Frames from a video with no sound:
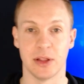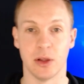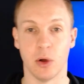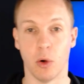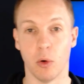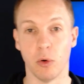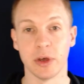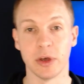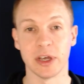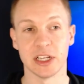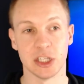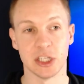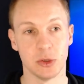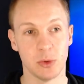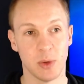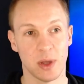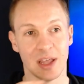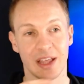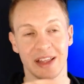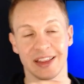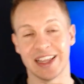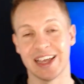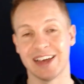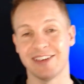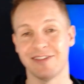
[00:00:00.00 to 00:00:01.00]
Or you can do,
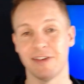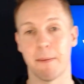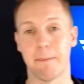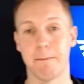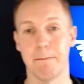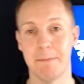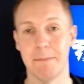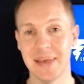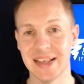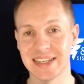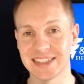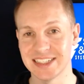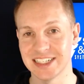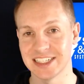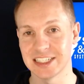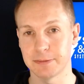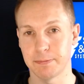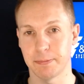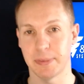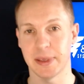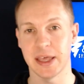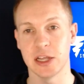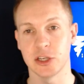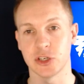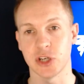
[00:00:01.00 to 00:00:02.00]
they have a business
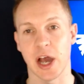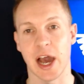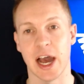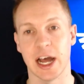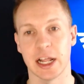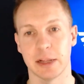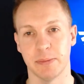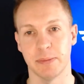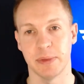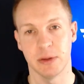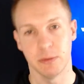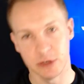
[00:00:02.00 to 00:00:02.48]
page admin,